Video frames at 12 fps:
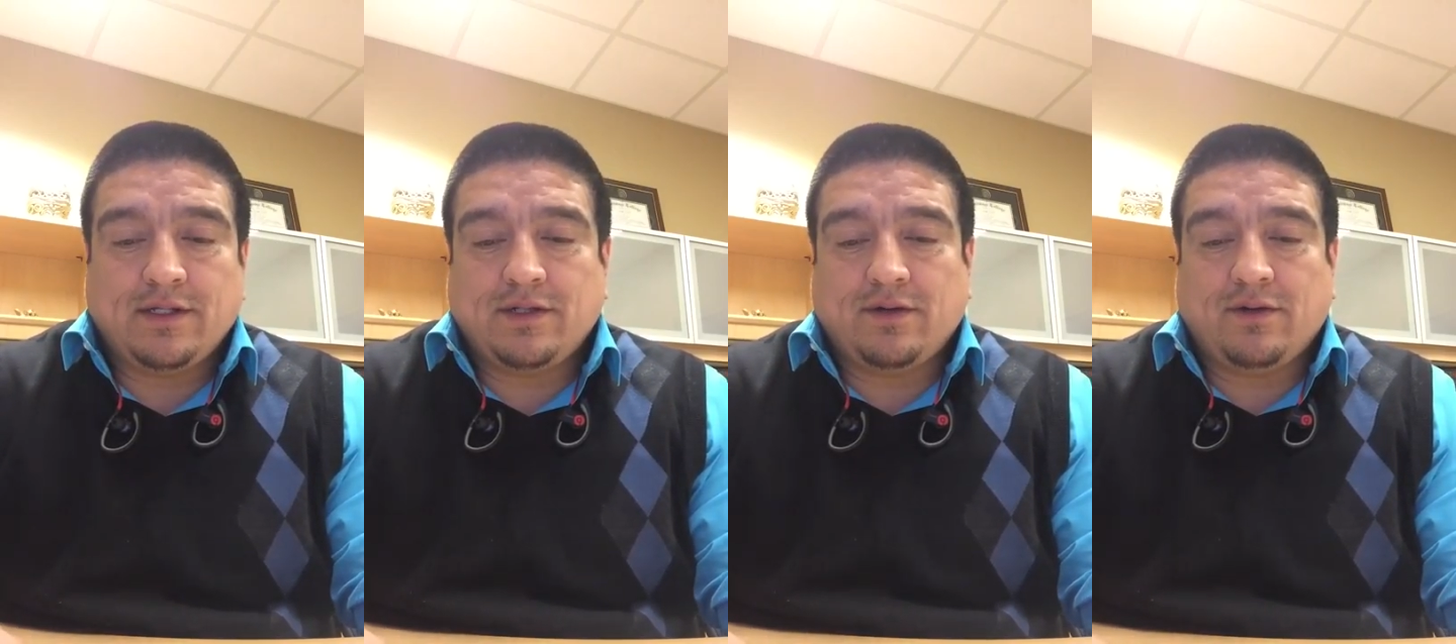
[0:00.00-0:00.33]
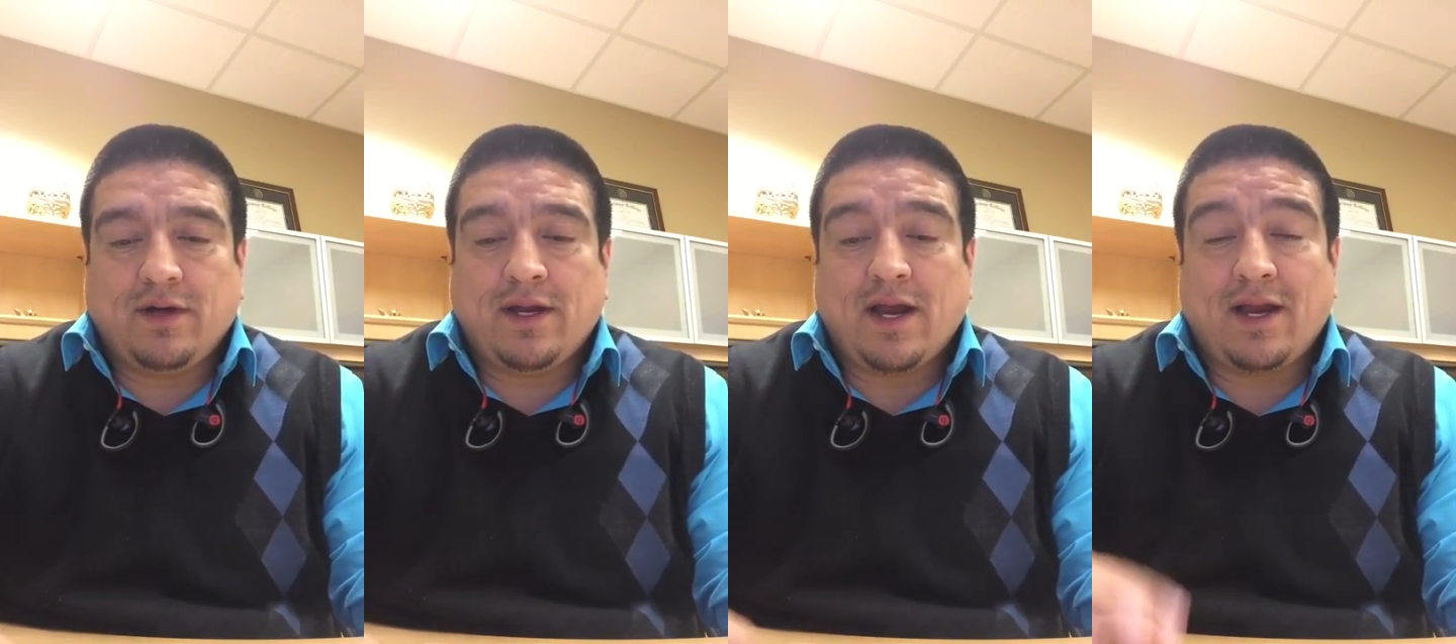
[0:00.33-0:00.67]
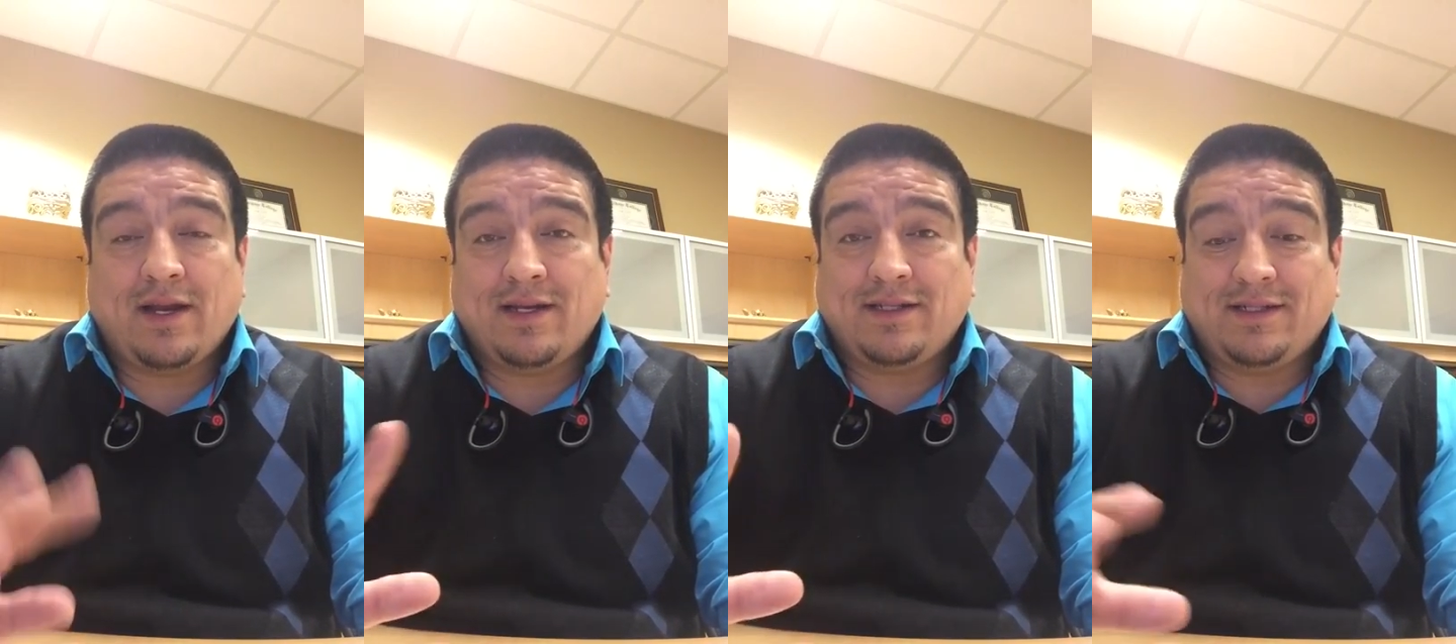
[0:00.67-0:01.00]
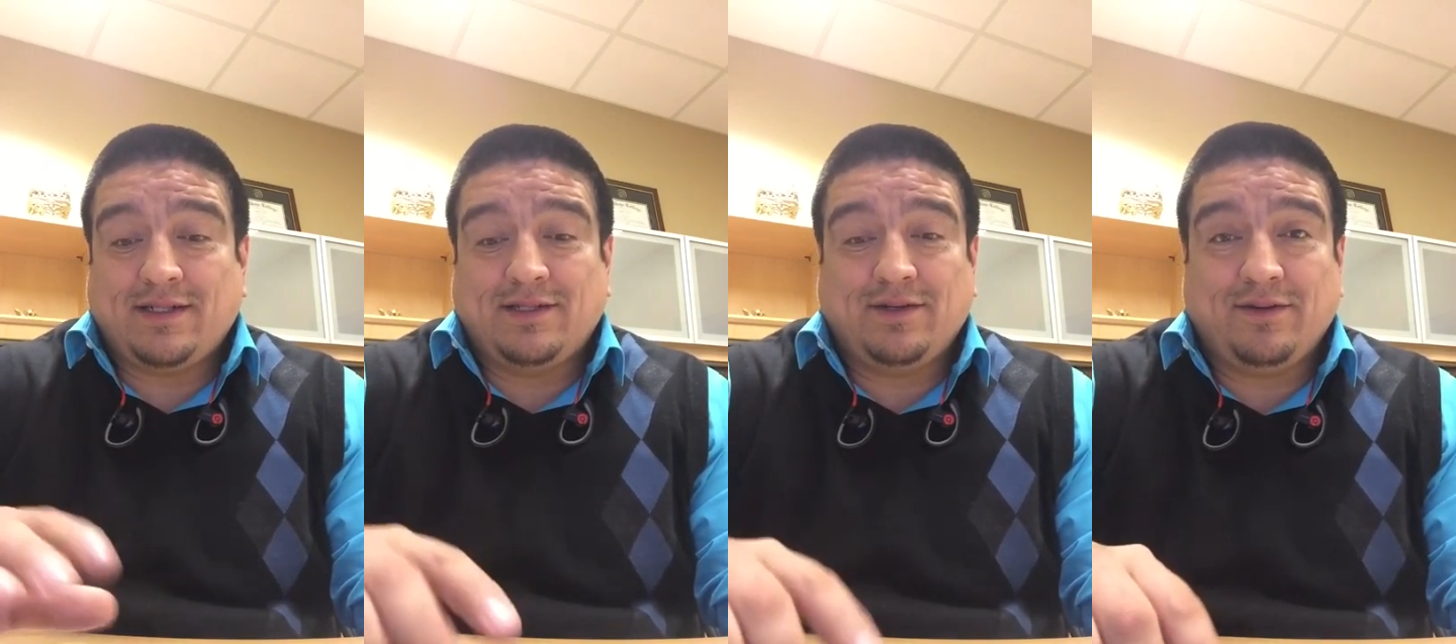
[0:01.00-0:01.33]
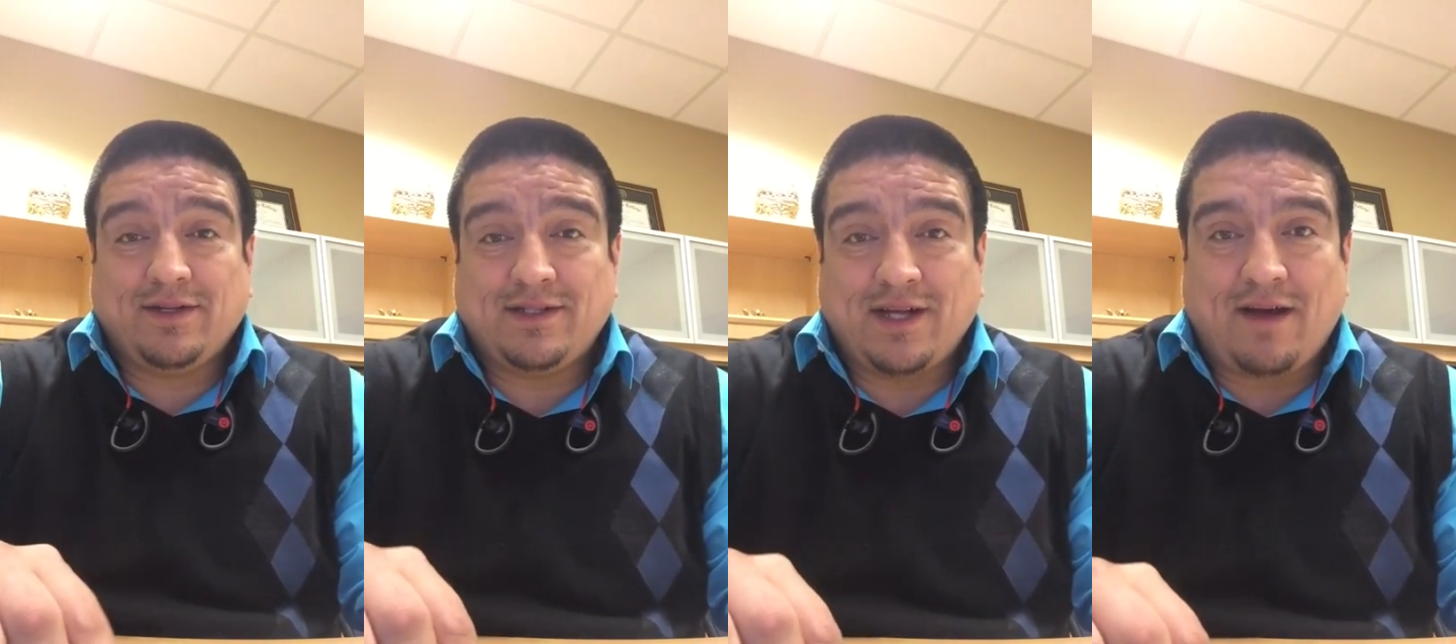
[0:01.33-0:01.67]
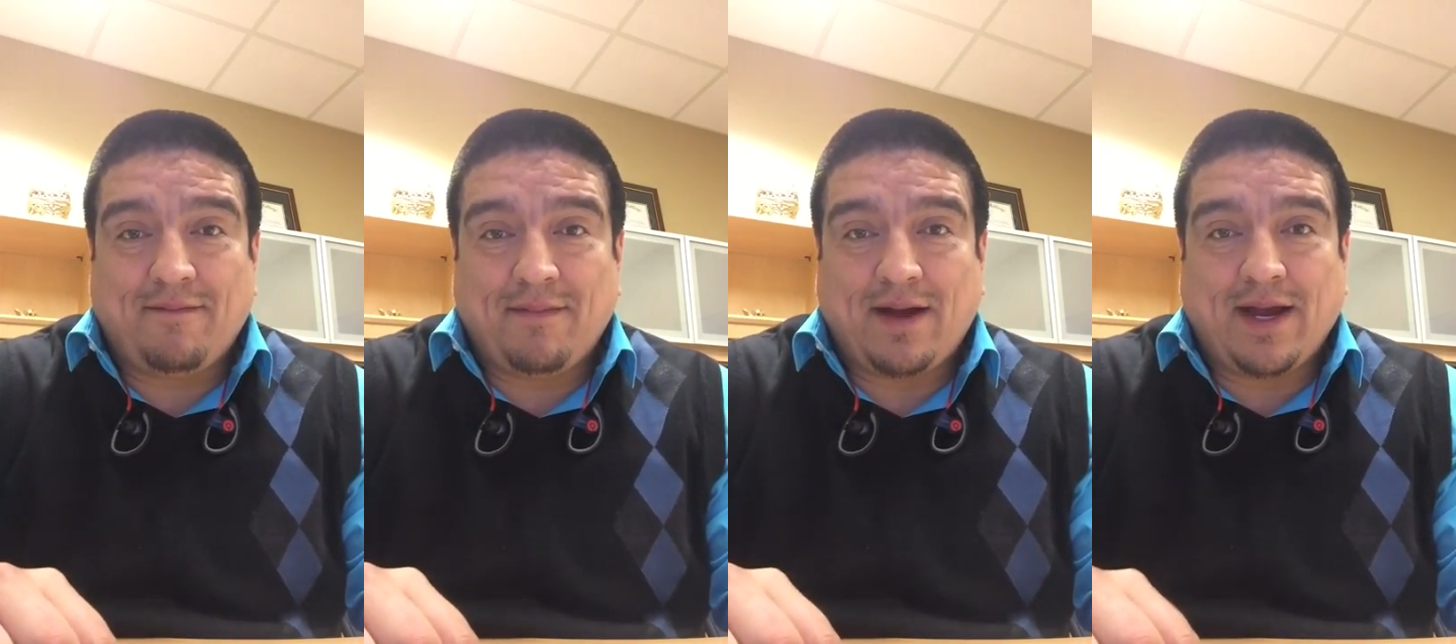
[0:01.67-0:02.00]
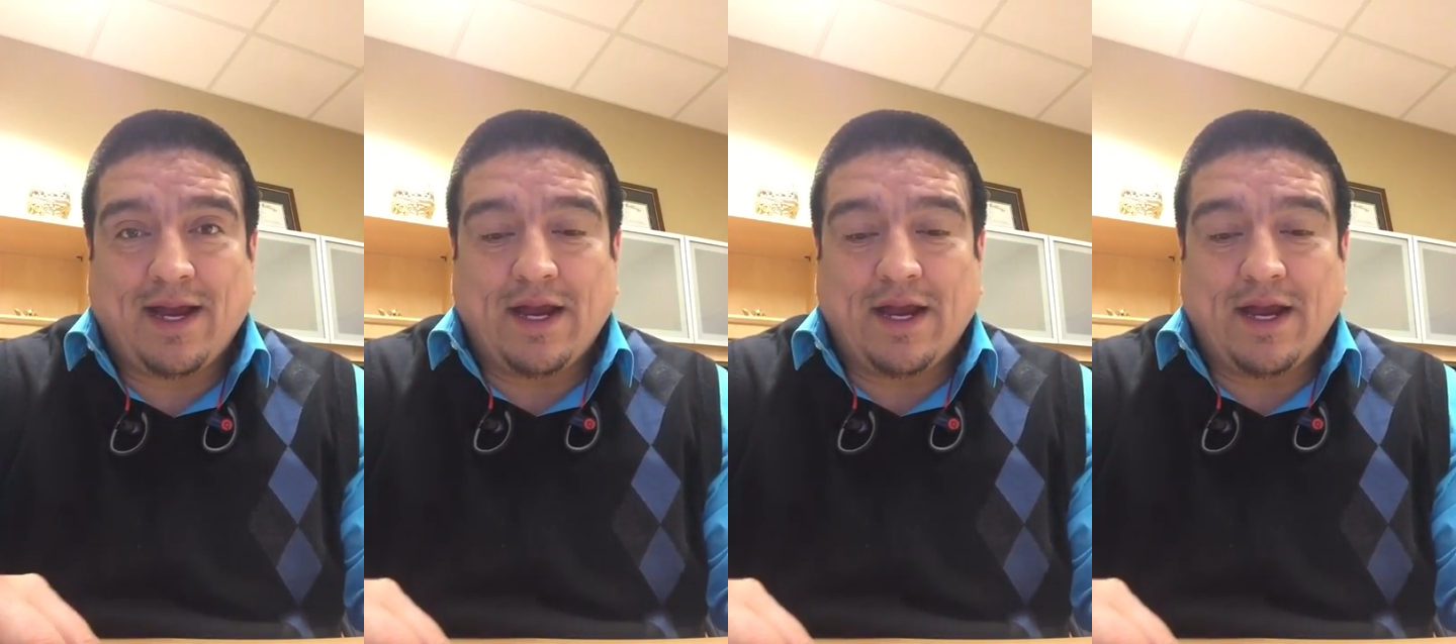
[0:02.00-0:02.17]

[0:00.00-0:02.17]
So, and this dude is not my